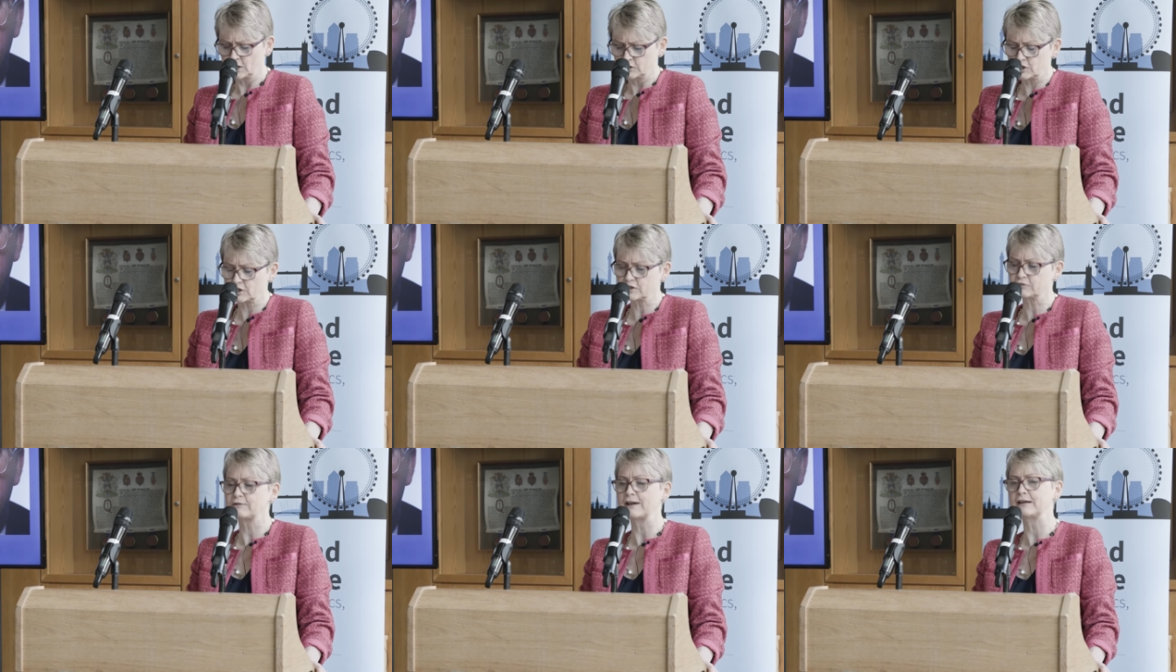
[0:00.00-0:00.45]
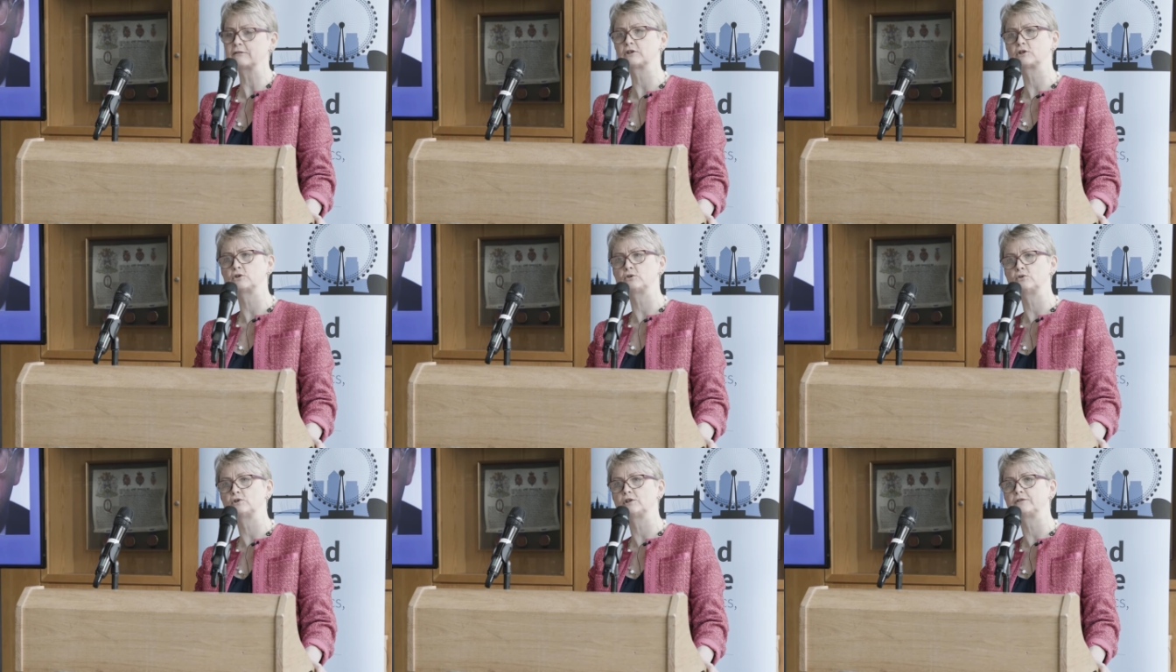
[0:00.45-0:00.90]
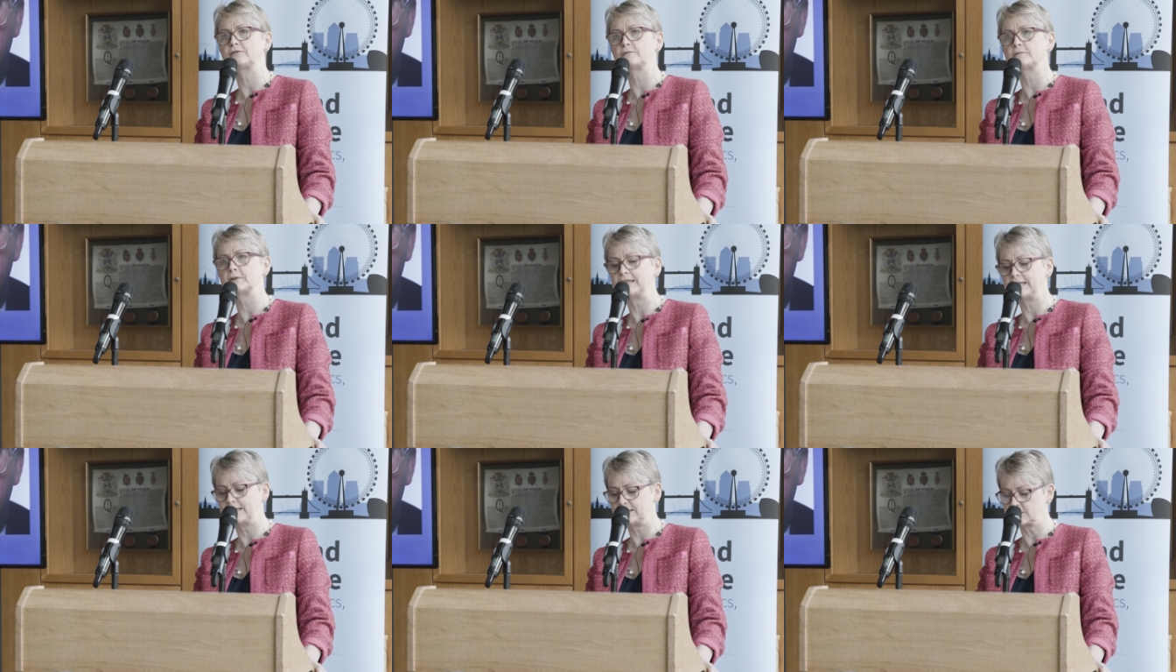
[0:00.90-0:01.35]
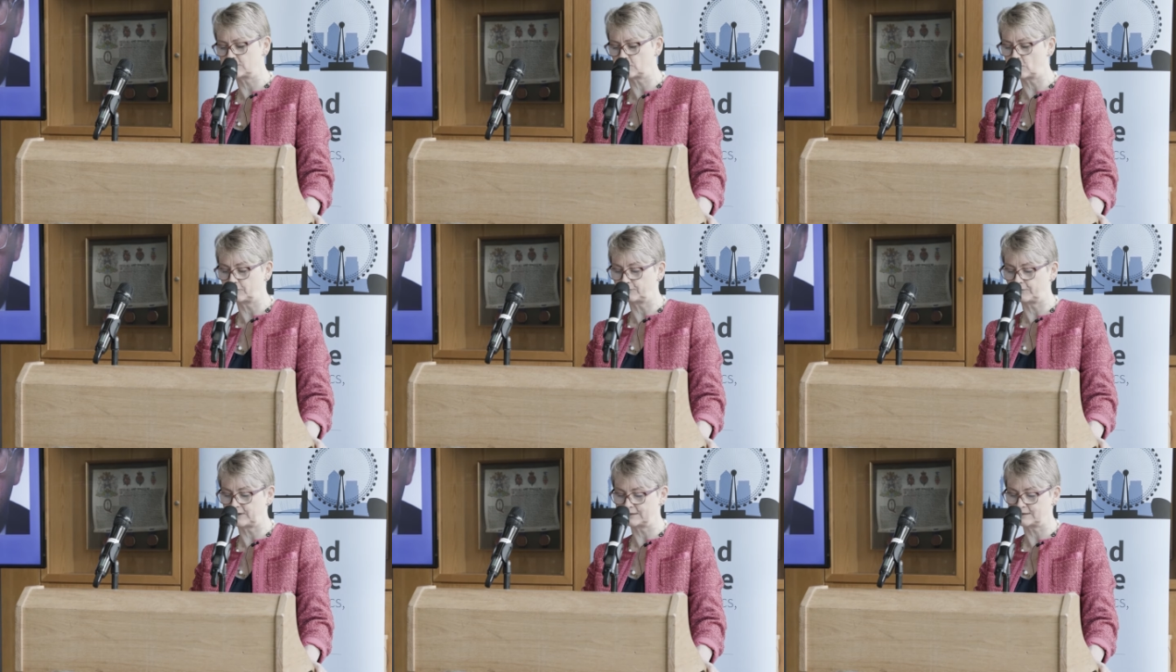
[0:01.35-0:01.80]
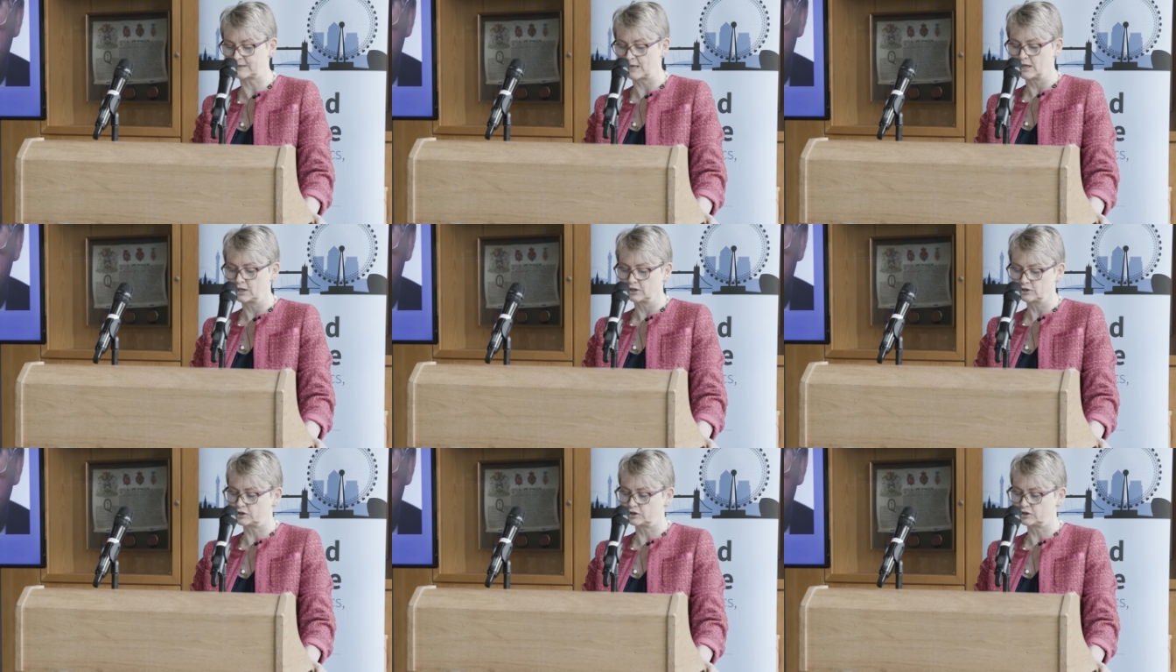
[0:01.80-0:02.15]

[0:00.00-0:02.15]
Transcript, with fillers: just round the corner from the leader's office,